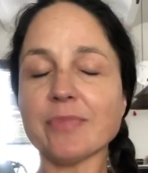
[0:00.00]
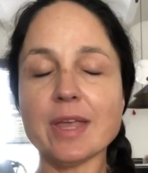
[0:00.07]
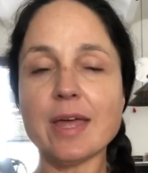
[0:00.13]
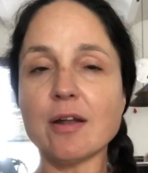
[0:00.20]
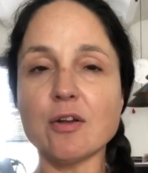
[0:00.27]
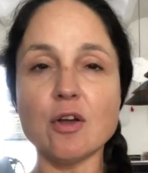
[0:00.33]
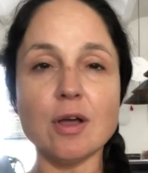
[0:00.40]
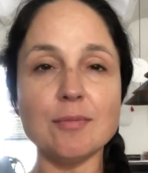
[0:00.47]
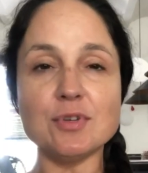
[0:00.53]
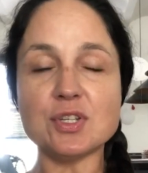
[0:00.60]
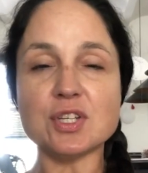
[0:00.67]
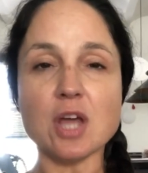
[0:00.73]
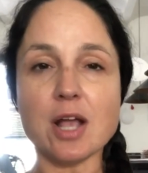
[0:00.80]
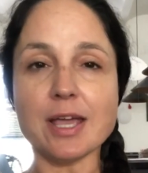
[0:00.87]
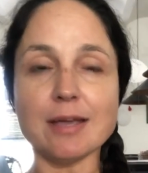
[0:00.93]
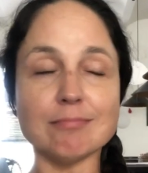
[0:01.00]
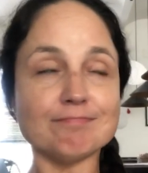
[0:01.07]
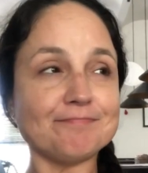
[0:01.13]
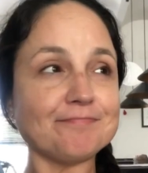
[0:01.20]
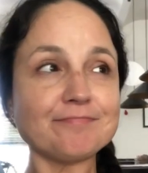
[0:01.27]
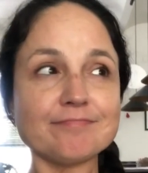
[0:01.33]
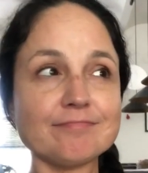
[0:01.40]
I'm just talking.
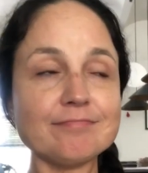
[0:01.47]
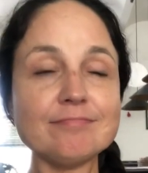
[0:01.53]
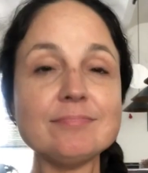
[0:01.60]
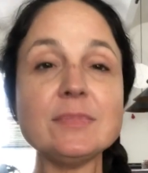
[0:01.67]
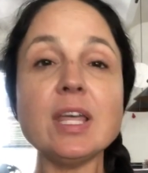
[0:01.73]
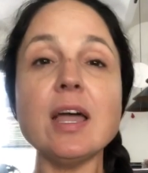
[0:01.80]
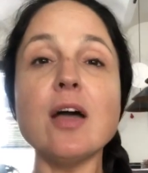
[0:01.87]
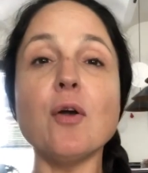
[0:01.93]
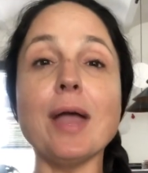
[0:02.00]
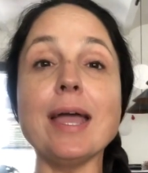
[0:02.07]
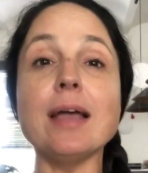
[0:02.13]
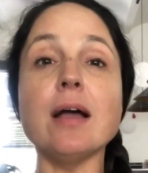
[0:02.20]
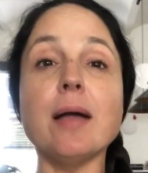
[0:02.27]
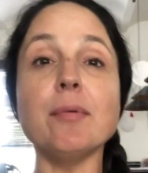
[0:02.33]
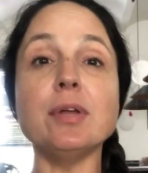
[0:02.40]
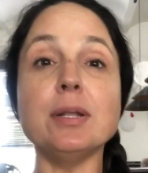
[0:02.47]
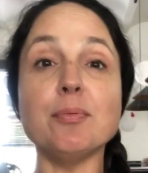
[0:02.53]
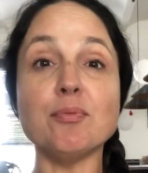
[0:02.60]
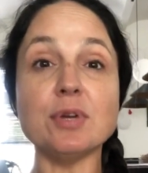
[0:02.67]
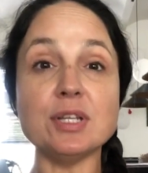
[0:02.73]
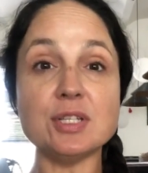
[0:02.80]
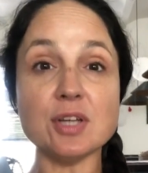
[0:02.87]
Okay, I'm gonna
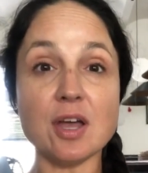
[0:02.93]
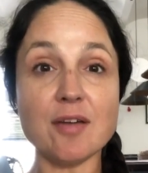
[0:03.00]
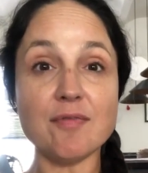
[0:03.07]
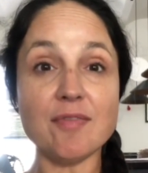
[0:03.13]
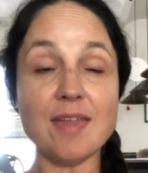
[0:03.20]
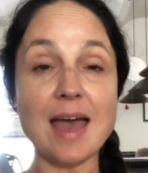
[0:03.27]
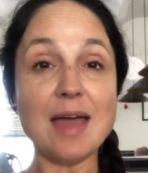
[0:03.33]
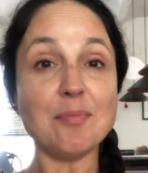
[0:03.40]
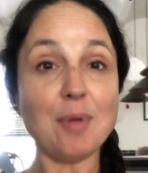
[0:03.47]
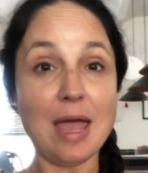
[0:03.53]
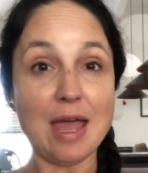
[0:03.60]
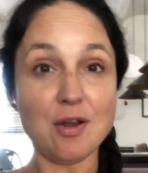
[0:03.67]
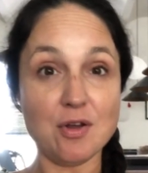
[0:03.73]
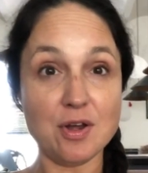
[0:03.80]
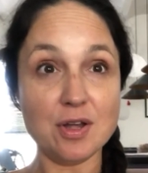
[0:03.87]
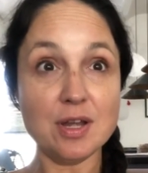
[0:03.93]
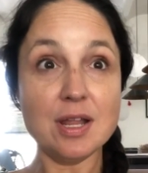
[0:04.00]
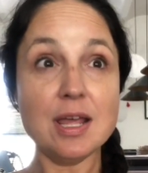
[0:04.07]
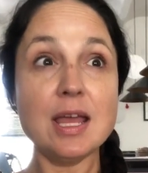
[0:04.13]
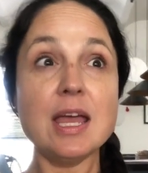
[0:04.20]
print off that pattern.